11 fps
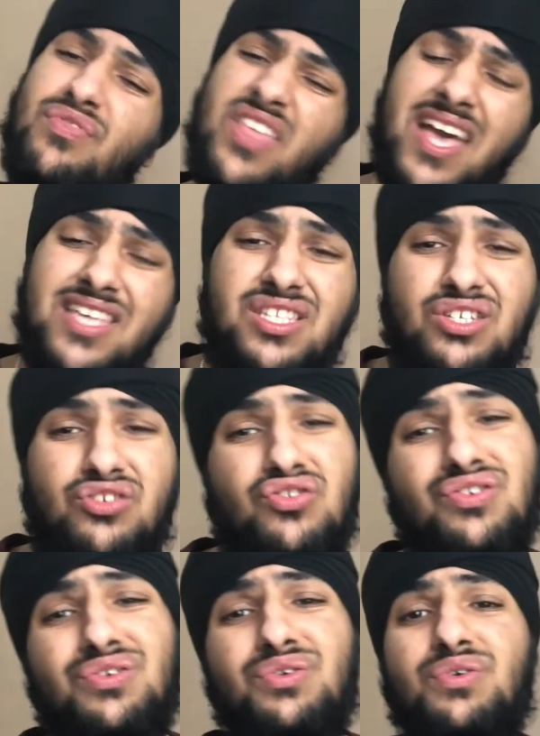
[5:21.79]
That's the
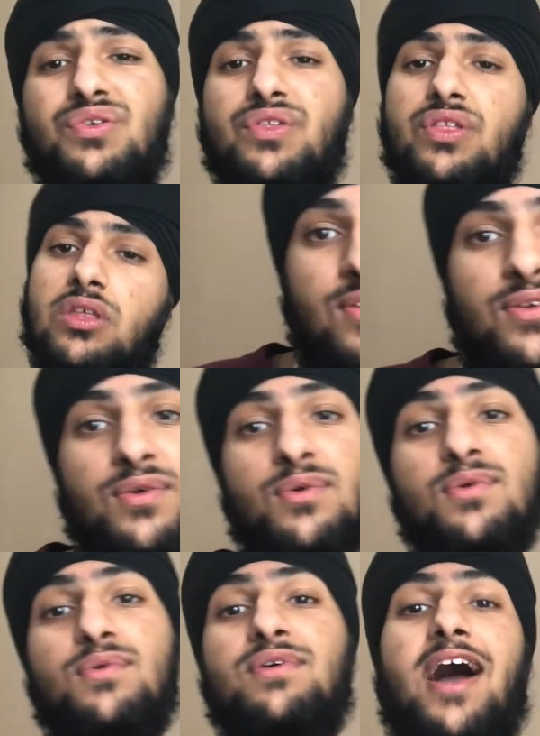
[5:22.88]
truth.
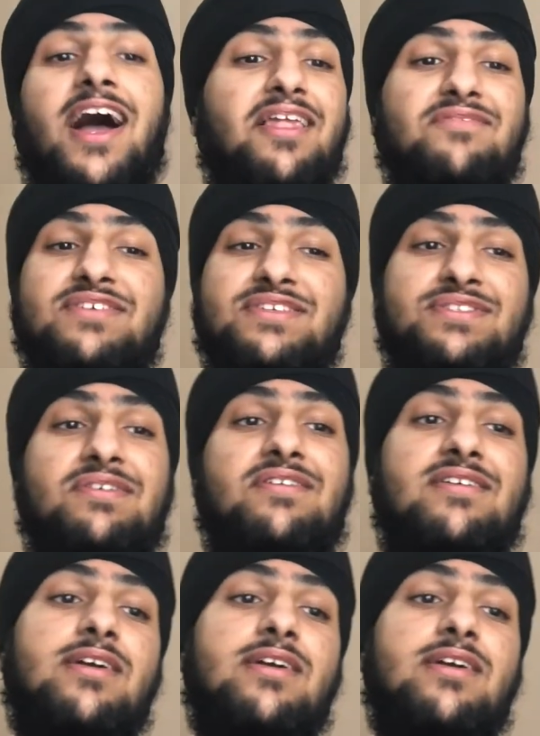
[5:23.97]
You. I love this song.